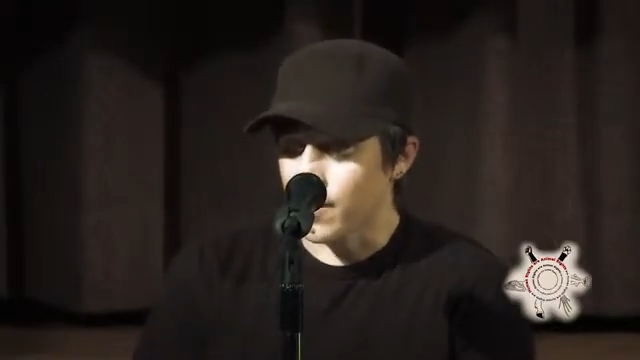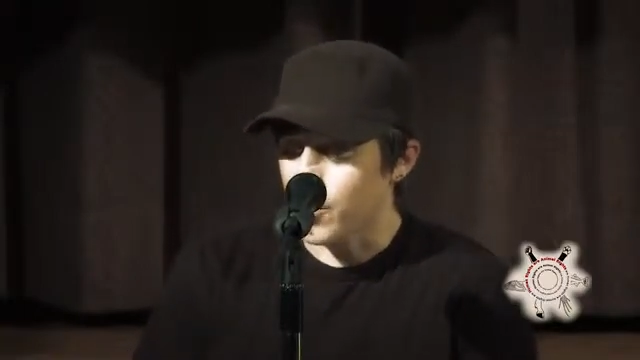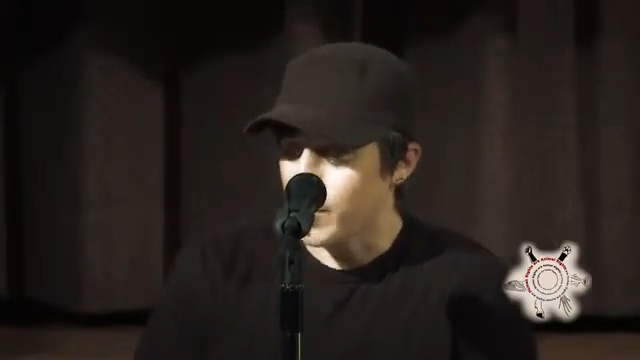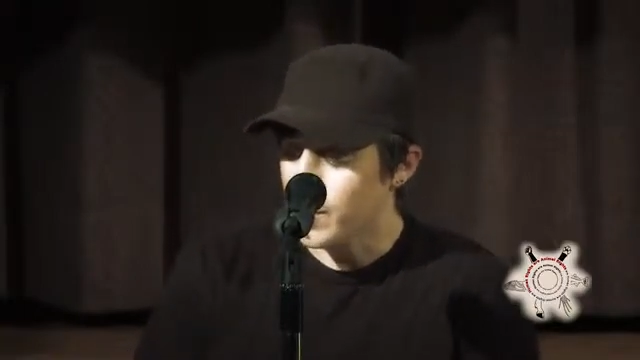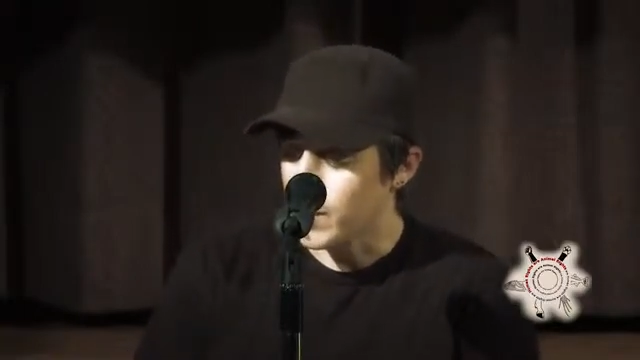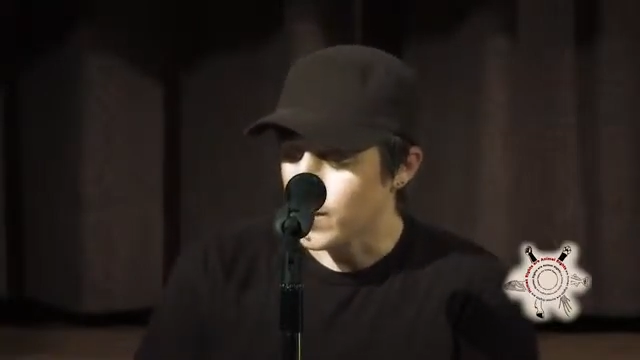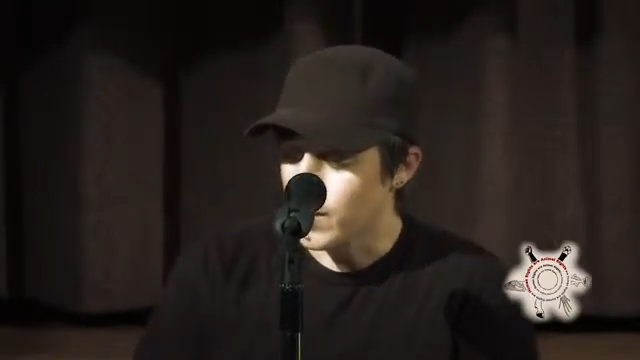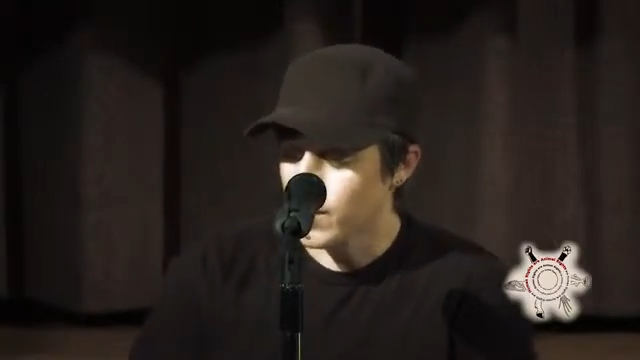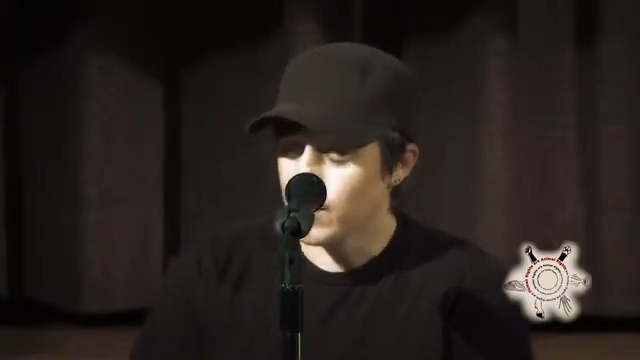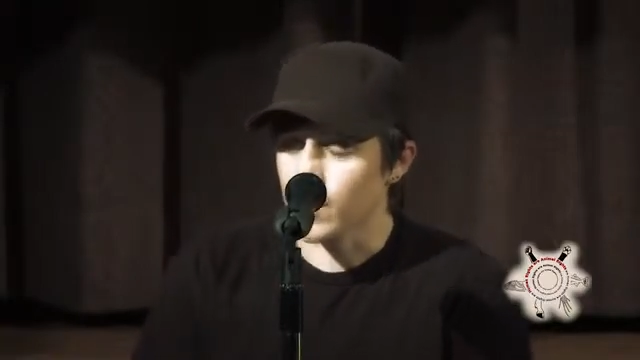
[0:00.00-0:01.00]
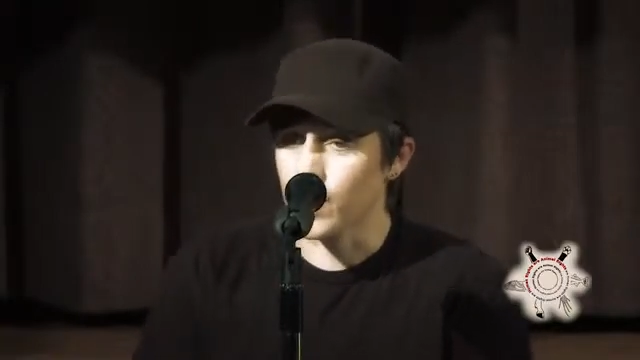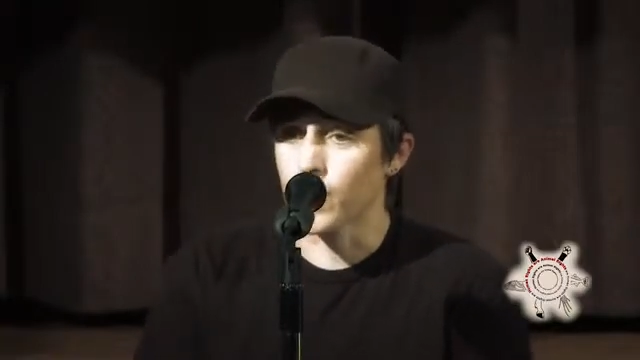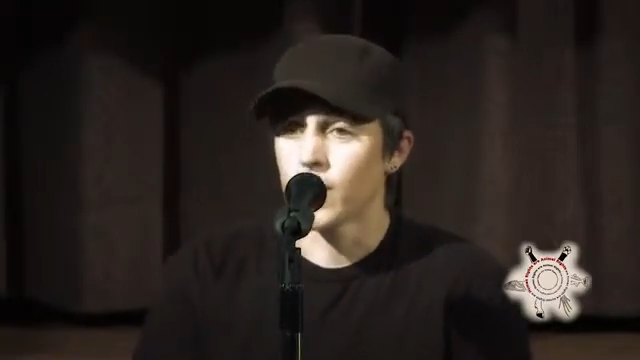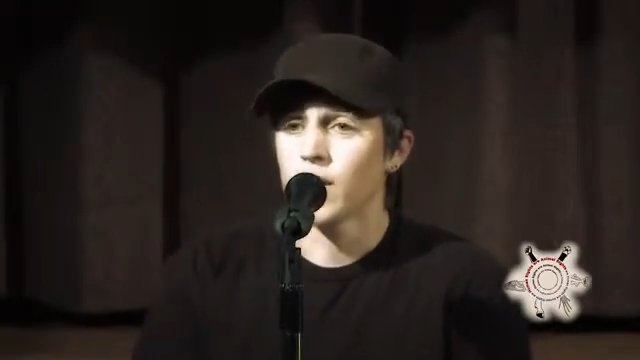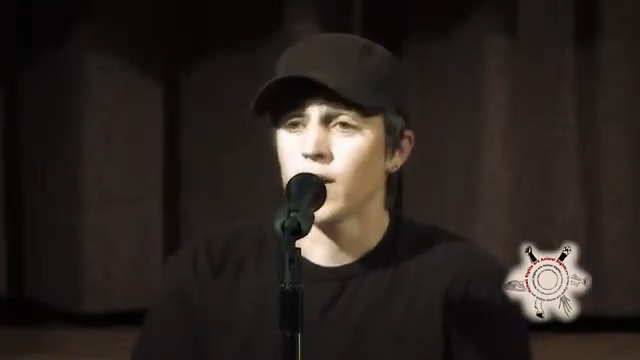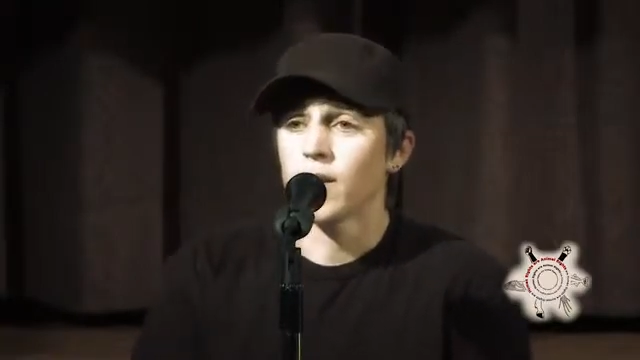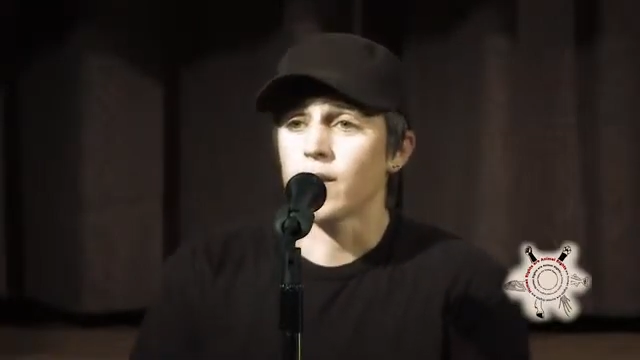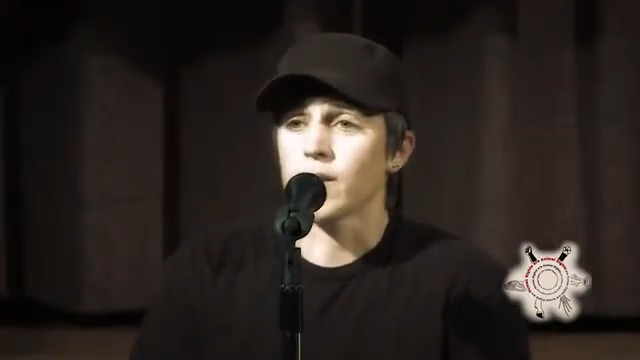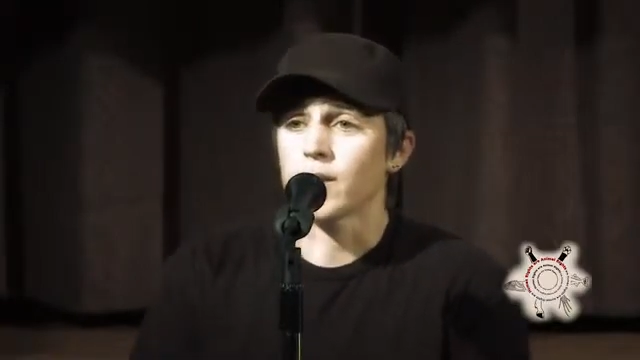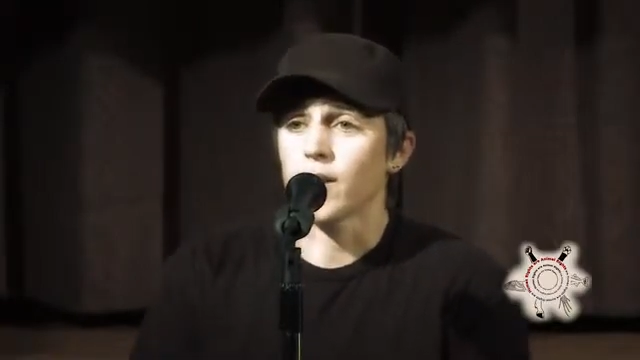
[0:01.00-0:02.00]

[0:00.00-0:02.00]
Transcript: thing for people. So there's